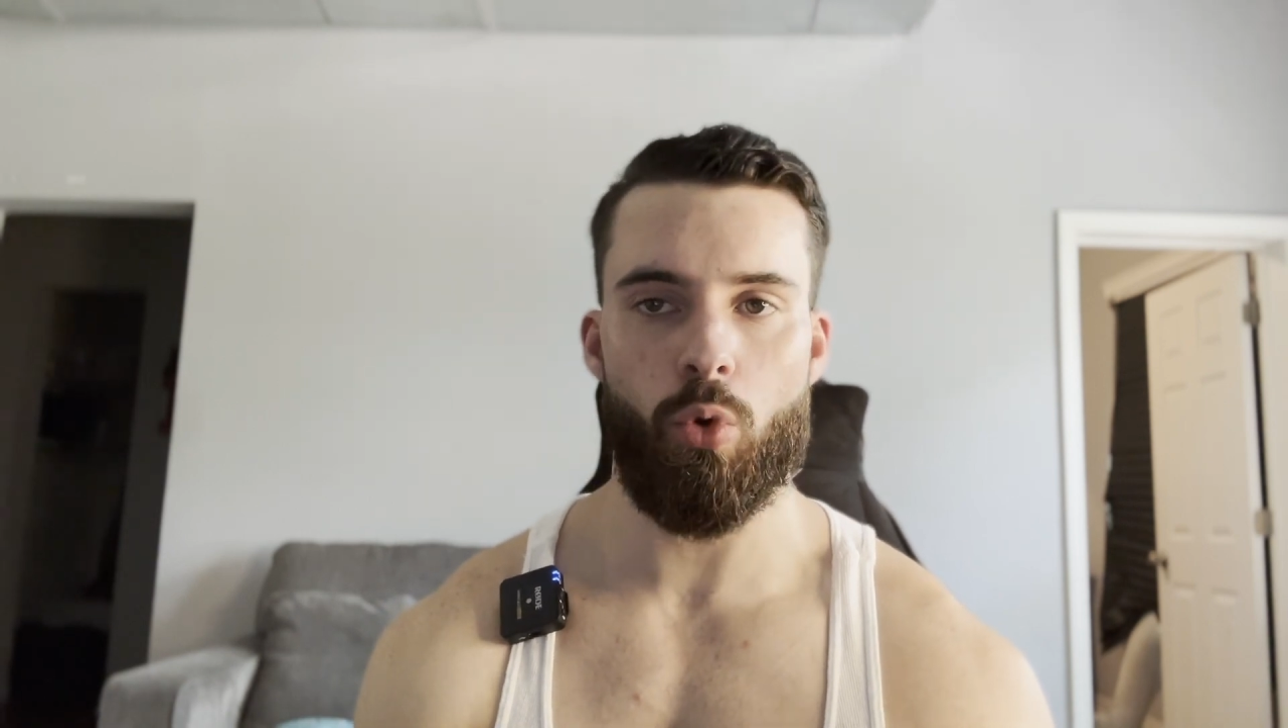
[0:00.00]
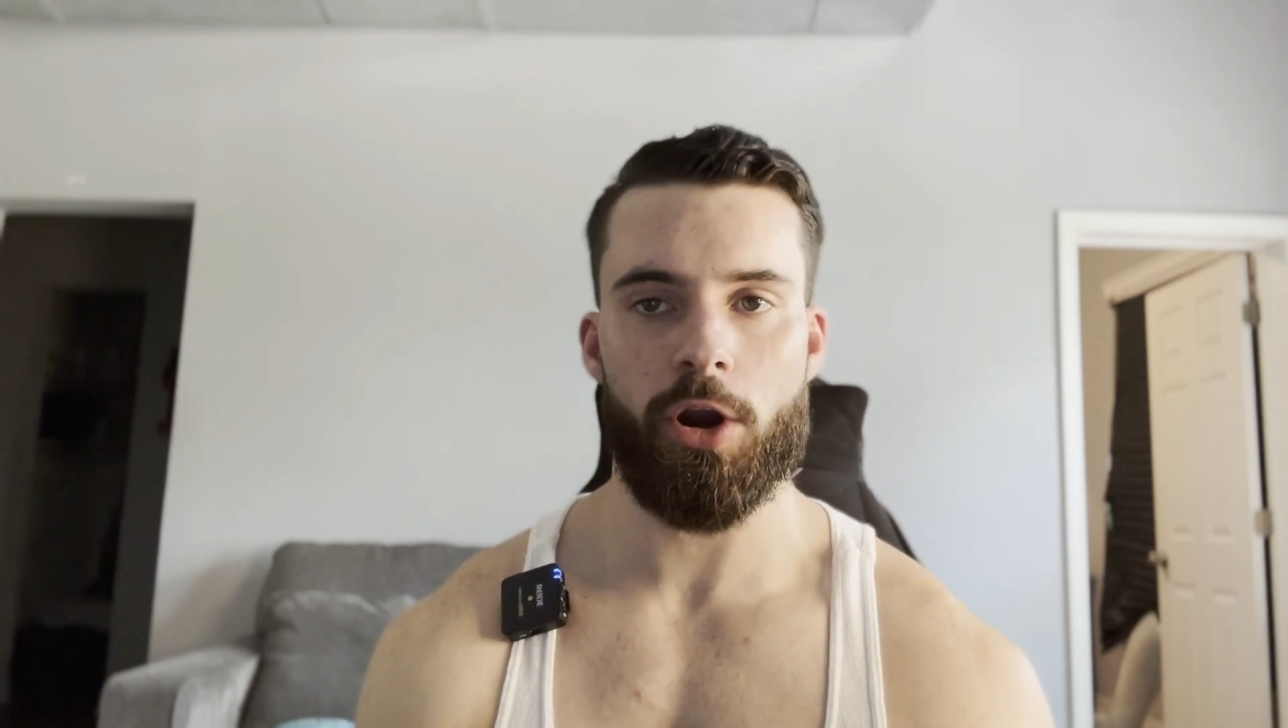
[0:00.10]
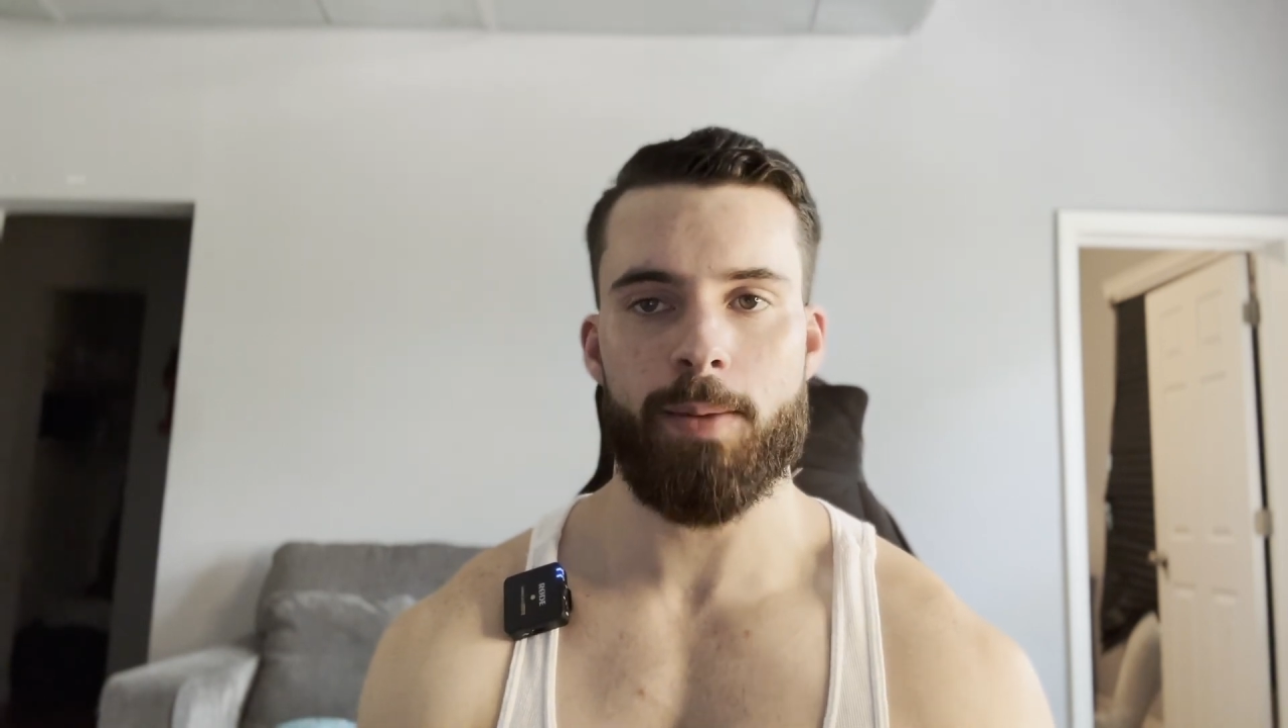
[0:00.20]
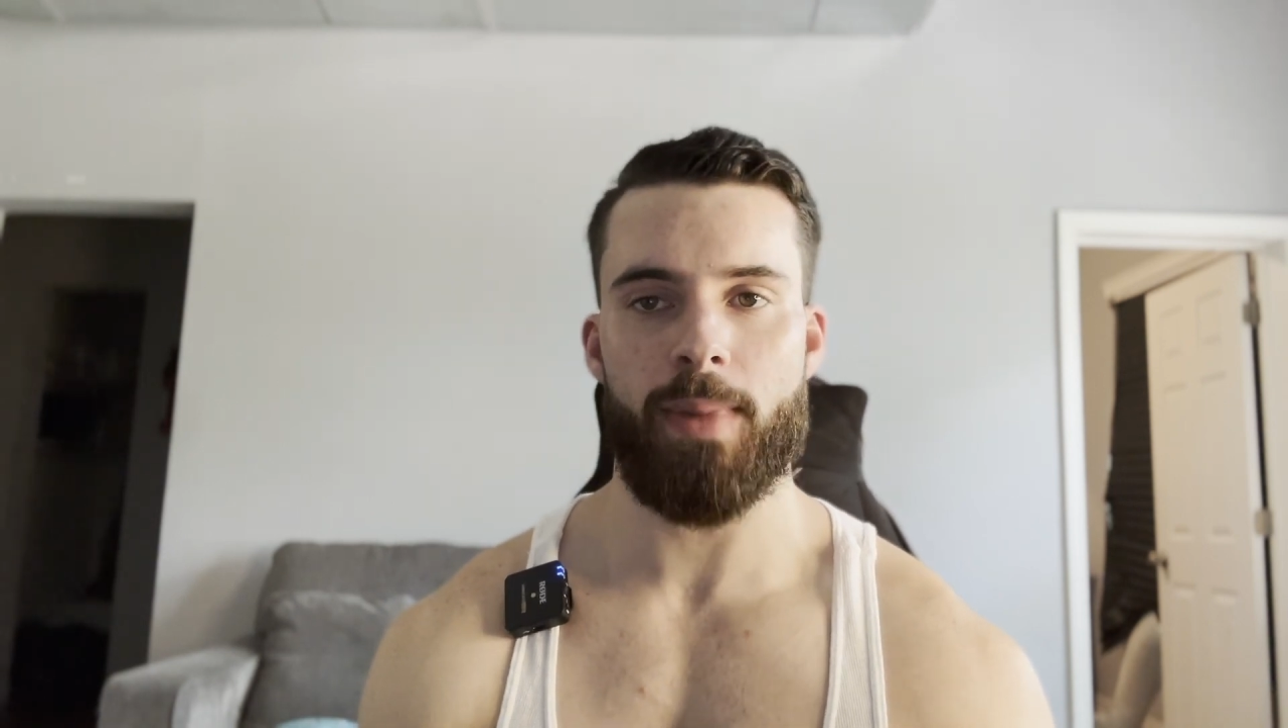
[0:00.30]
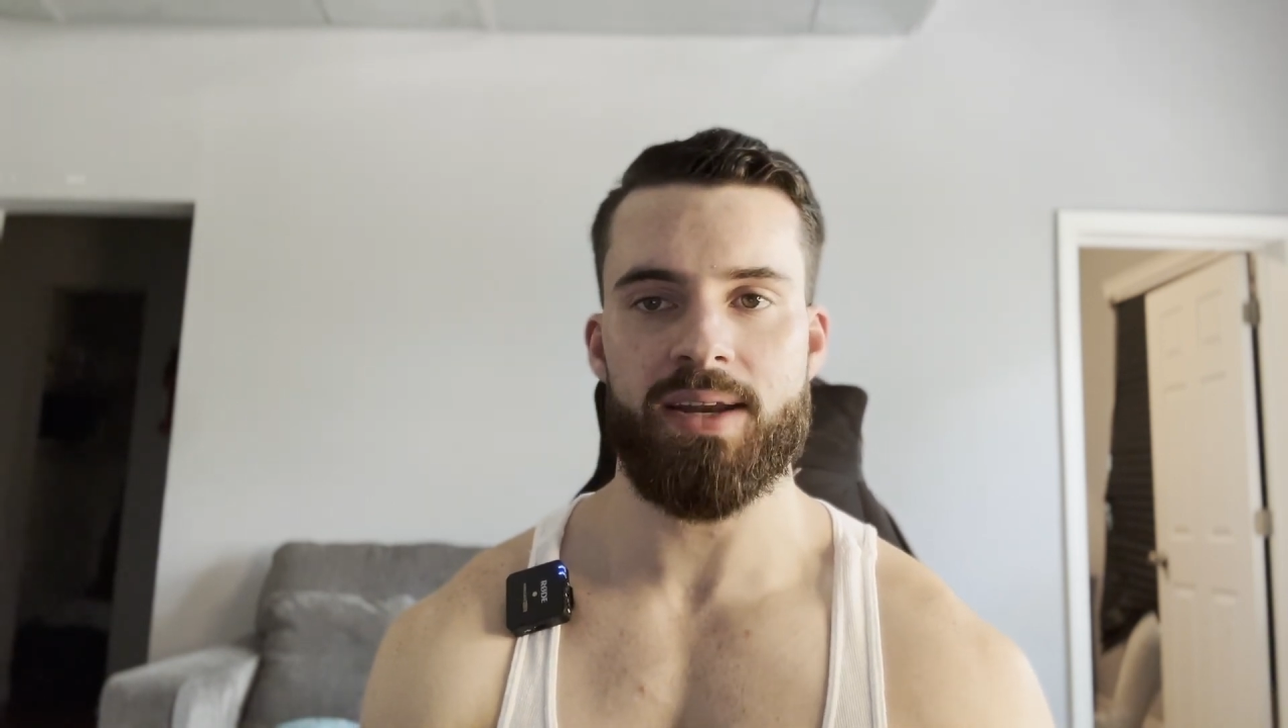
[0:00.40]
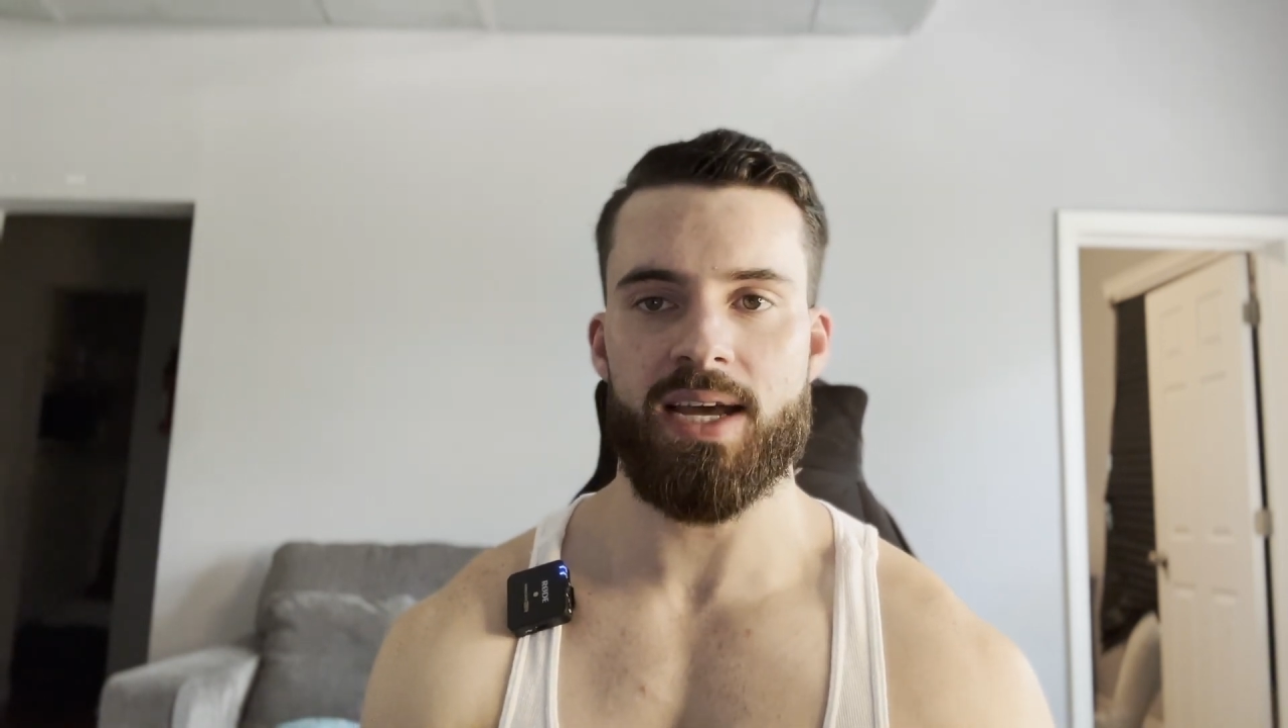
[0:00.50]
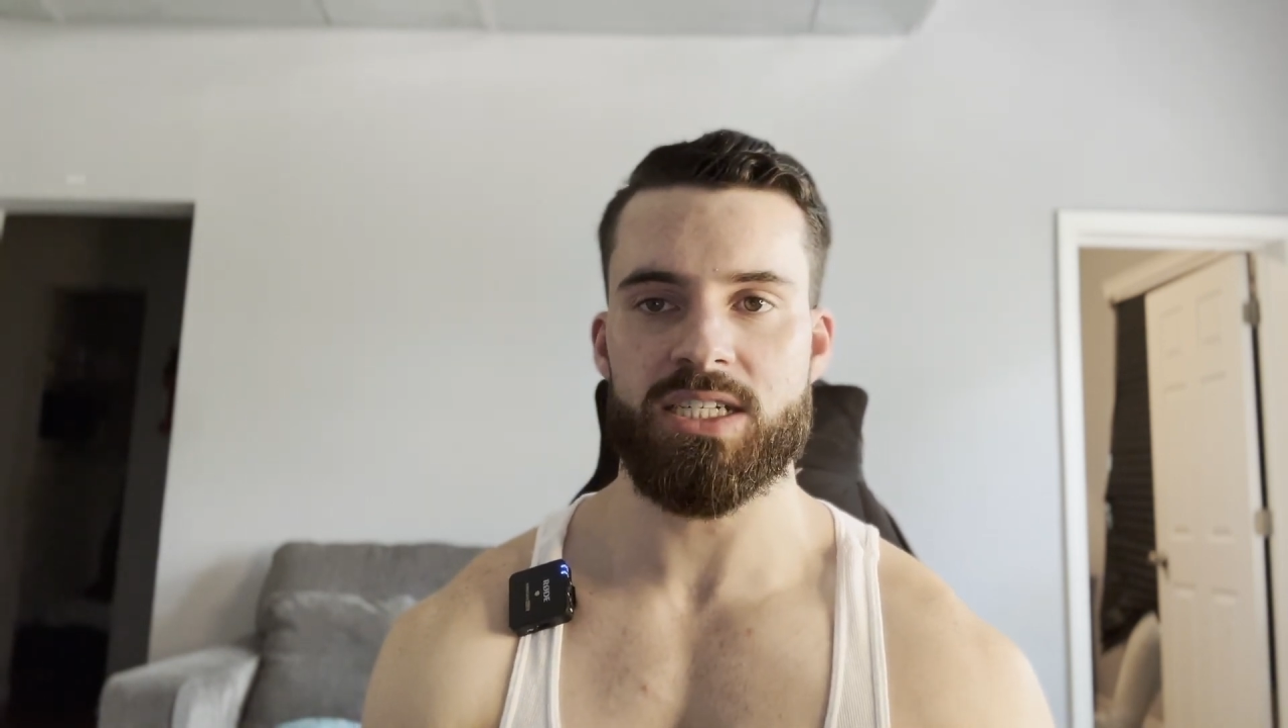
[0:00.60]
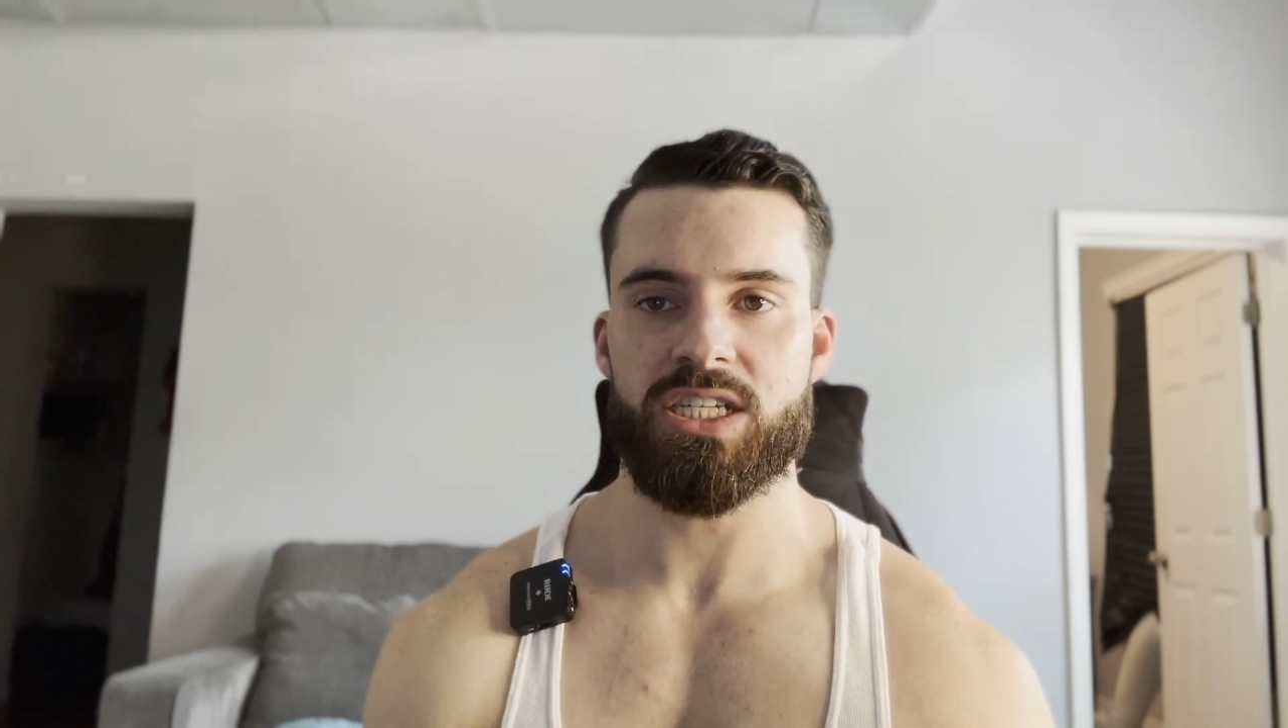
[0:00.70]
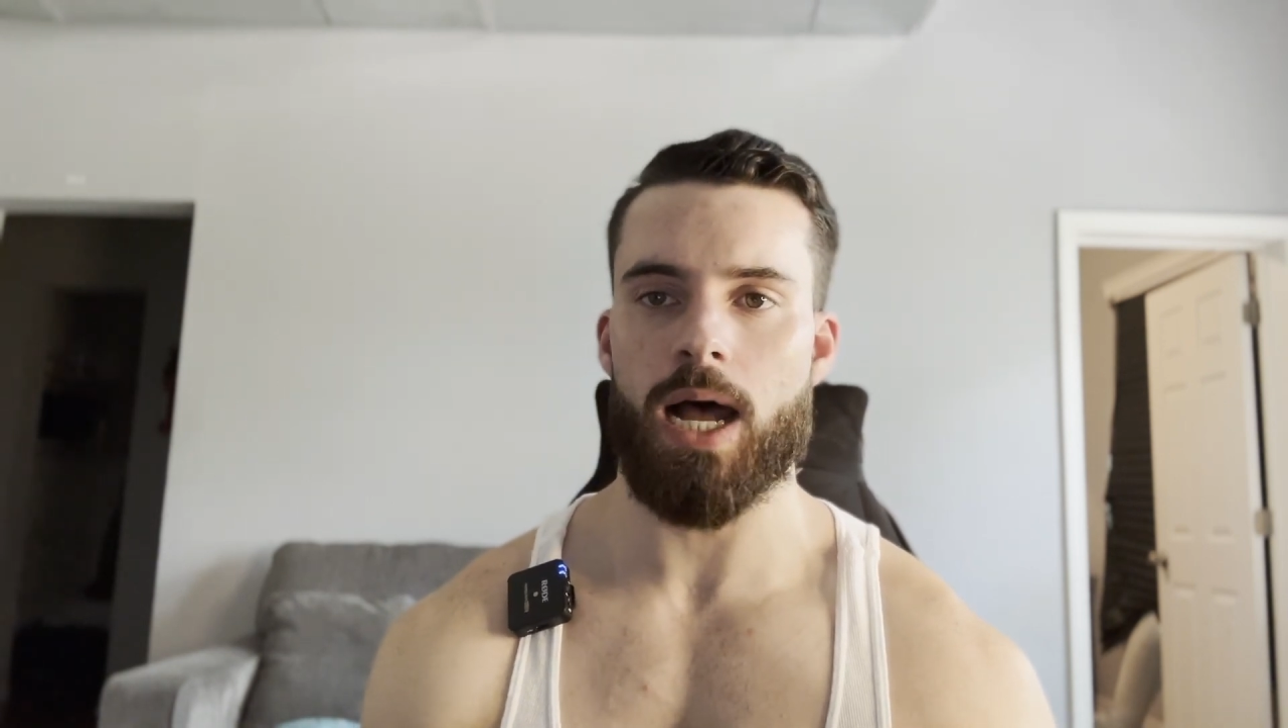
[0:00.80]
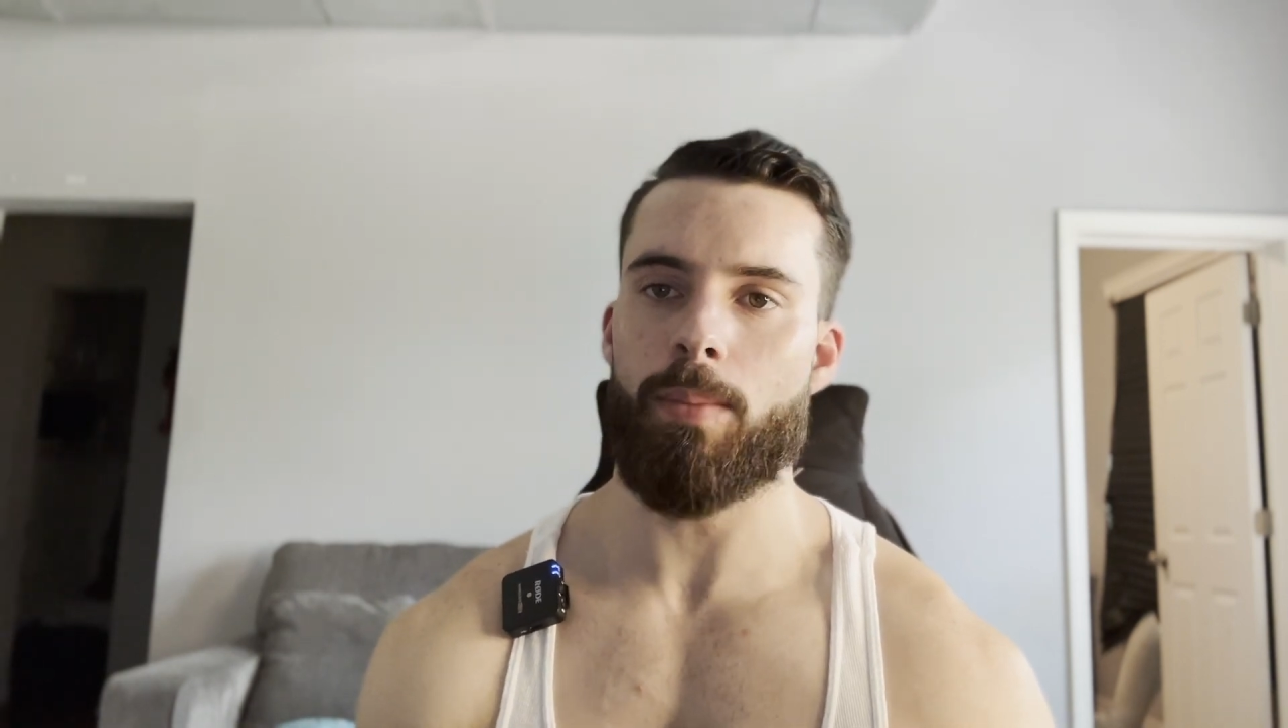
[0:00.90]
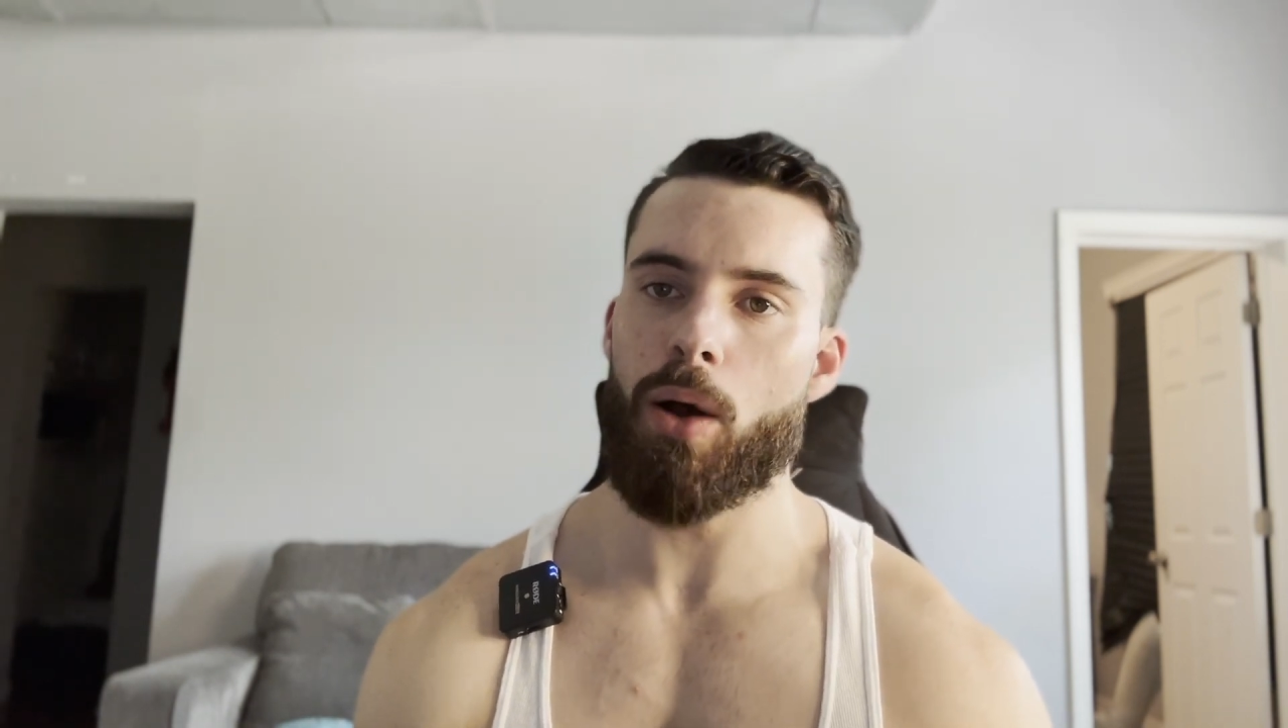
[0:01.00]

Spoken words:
working my desk job.